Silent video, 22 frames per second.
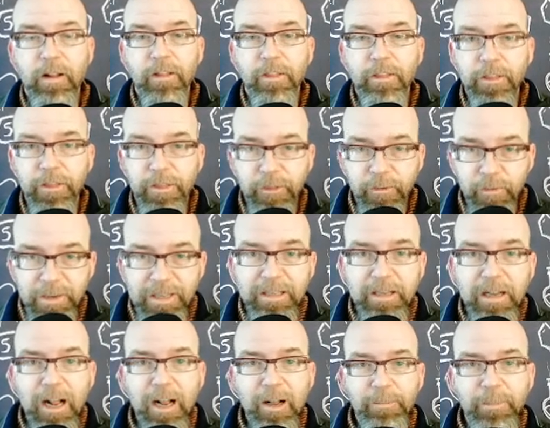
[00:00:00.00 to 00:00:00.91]
three
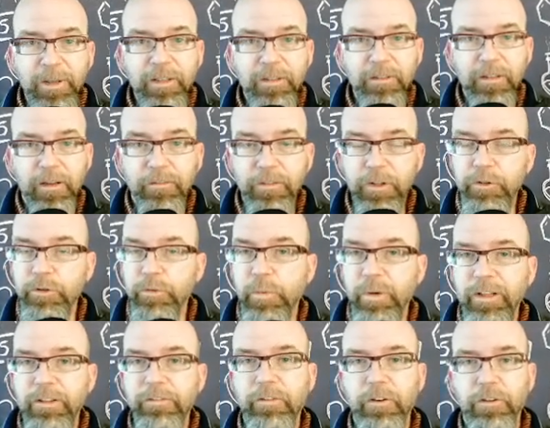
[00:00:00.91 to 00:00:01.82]
copies of the
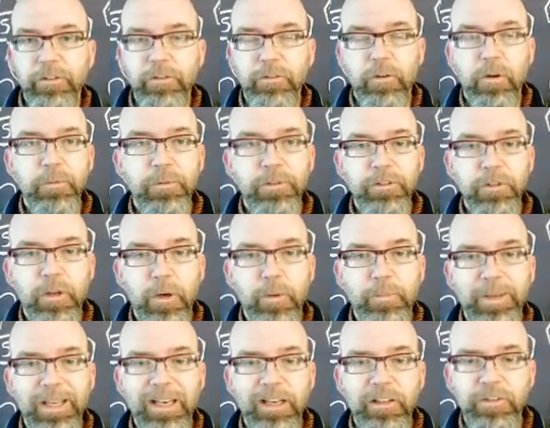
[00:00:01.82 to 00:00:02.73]
21st
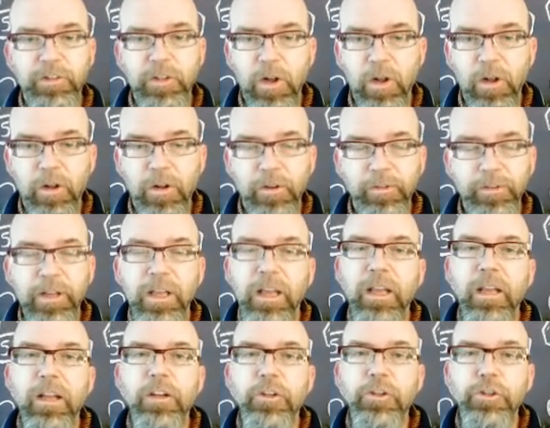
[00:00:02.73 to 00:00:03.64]
chromosome and it's called
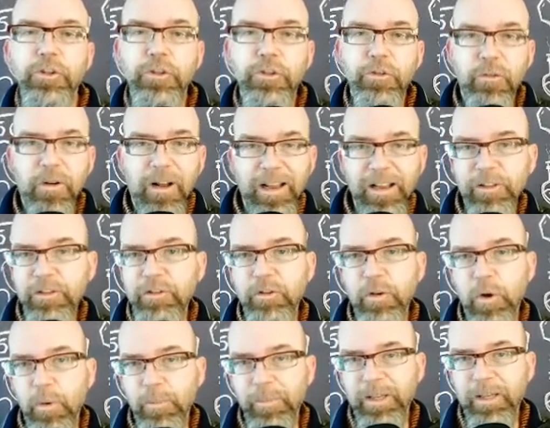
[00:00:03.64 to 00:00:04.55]

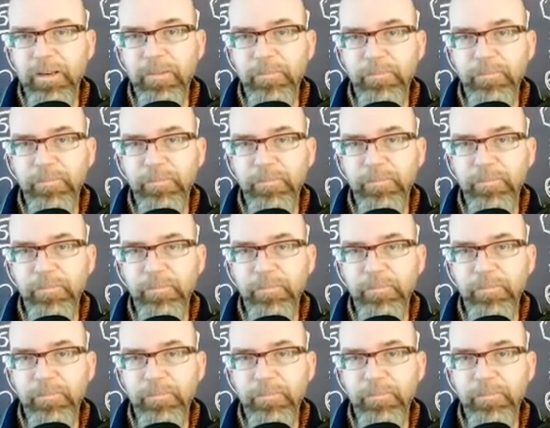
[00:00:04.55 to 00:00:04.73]
trisomy